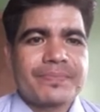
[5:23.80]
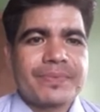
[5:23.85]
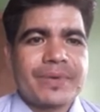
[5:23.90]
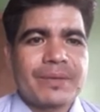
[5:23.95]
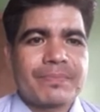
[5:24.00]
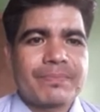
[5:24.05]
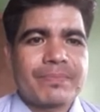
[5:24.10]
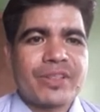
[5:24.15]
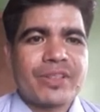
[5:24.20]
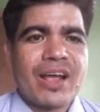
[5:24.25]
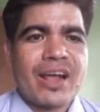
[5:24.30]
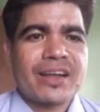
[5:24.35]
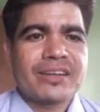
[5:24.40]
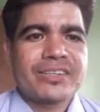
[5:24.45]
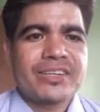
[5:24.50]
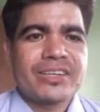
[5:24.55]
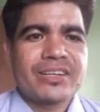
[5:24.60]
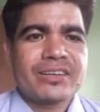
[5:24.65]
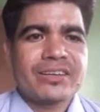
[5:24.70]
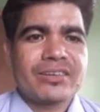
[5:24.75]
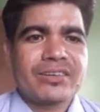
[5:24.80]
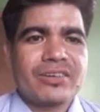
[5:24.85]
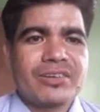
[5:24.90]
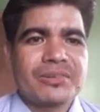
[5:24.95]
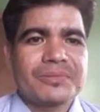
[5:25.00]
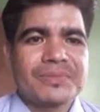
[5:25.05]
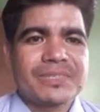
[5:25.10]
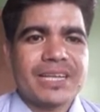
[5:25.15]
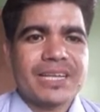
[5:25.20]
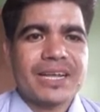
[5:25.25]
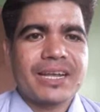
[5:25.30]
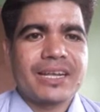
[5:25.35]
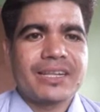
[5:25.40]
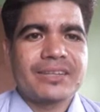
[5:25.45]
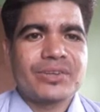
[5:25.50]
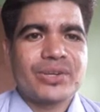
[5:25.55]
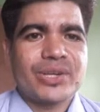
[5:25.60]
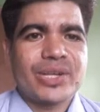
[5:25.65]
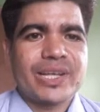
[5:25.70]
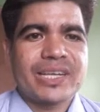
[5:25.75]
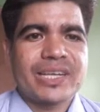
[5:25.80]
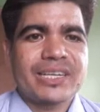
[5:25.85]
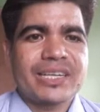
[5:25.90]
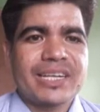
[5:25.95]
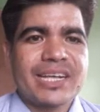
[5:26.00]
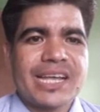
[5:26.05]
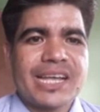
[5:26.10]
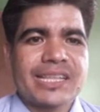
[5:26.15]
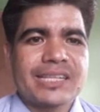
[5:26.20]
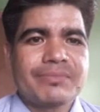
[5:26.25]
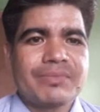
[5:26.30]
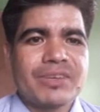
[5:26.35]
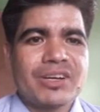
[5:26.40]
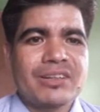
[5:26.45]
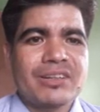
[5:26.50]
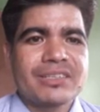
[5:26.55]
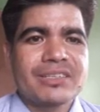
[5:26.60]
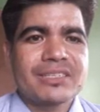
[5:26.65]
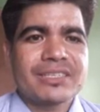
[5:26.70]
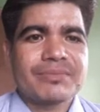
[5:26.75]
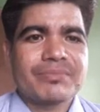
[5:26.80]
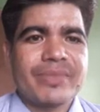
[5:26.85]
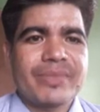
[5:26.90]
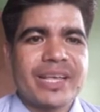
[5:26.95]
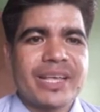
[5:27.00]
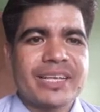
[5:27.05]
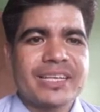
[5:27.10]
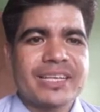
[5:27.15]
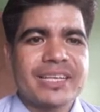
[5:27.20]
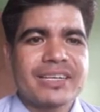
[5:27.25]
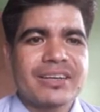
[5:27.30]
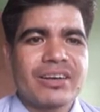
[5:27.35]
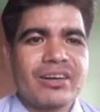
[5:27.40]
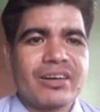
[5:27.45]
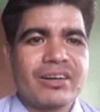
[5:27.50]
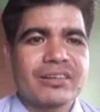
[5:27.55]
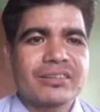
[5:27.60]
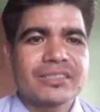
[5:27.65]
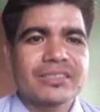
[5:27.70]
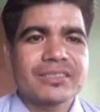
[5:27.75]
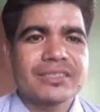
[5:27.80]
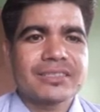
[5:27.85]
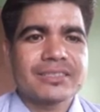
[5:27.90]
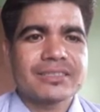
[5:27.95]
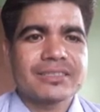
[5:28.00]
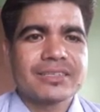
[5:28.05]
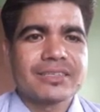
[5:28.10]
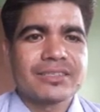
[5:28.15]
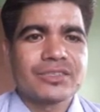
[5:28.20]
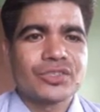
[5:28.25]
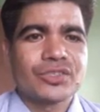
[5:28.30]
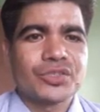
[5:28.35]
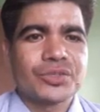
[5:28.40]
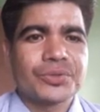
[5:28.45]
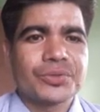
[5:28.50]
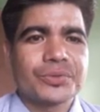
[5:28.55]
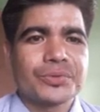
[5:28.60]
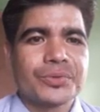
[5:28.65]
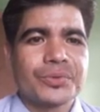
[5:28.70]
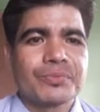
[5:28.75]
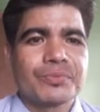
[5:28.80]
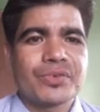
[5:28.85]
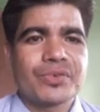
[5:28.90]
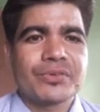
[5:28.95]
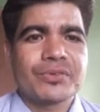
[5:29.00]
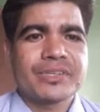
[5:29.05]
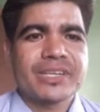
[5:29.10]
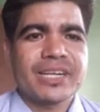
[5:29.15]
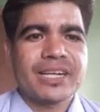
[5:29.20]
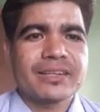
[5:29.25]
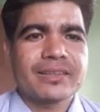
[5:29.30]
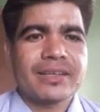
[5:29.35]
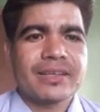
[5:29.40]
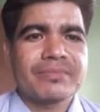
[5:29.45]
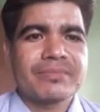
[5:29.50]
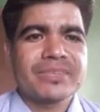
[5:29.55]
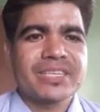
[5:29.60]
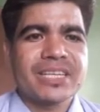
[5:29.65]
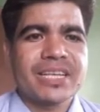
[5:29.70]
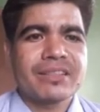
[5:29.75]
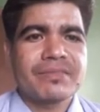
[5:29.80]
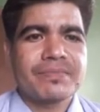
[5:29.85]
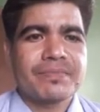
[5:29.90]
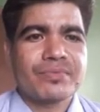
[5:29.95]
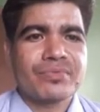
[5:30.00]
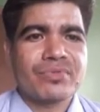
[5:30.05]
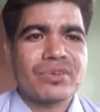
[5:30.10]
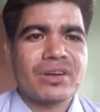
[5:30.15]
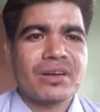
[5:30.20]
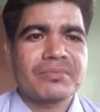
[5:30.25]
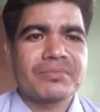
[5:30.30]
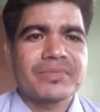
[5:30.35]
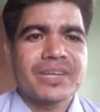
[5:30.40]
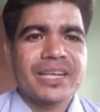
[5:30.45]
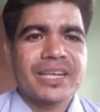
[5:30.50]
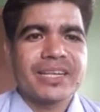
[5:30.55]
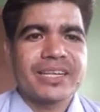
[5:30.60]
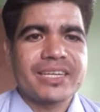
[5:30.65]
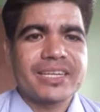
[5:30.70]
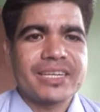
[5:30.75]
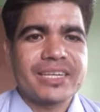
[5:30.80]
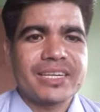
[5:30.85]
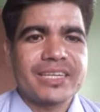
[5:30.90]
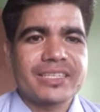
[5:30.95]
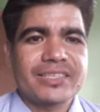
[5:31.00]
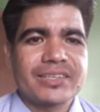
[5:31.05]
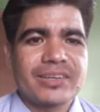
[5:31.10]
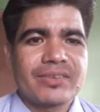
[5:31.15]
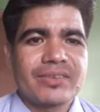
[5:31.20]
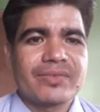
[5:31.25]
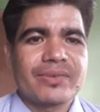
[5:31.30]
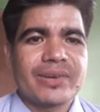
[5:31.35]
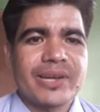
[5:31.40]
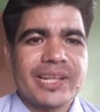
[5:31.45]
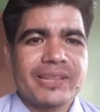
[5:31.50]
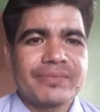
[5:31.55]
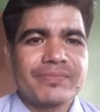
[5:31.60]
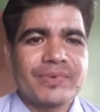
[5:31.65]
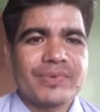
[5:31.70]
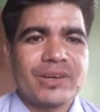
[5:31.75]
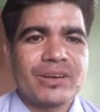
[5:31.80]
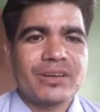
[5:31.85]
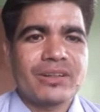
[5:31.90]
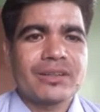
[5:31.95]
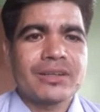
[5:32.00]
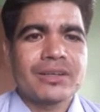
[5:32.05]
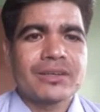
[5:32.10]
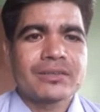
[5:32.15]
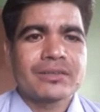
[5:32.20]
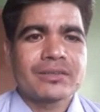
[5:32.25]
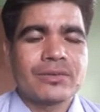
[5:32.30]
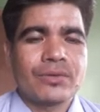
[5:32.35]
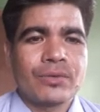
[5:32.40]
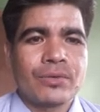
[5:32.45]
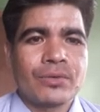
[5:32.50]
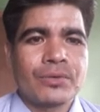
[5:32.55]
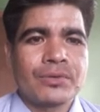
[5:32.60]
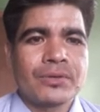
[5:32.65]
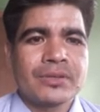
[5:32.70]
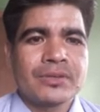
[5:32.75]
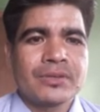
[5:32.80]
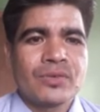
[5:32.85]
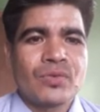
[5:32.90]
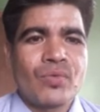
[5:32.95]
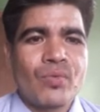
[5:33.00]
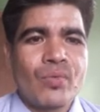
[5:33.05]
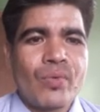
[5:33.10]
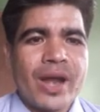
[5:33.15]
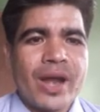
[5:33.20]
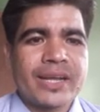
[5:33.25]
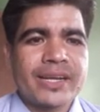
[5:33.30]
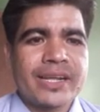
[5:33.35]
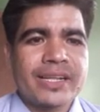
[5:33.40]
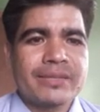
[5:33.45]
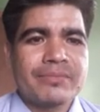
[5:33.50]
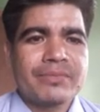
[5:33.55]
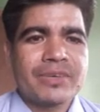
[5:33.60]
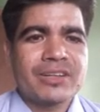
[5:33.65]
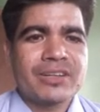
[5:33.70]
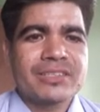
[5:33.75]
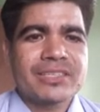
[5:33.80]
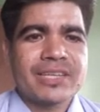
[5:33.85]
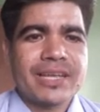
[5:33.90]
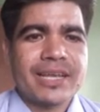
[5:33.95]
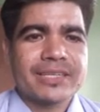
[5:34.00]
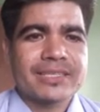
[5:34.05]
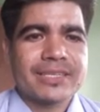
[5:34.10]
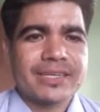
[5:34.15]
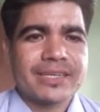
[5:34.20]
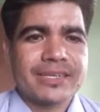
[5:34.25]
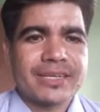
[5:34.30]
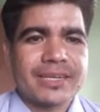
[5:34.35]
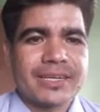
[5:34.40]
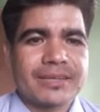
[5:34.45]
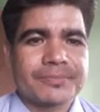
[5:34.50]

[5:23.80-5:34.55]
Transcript: planting crops and rearing animals, making herds to protect themselves from heat, rainfall, cold, wild animals, etc.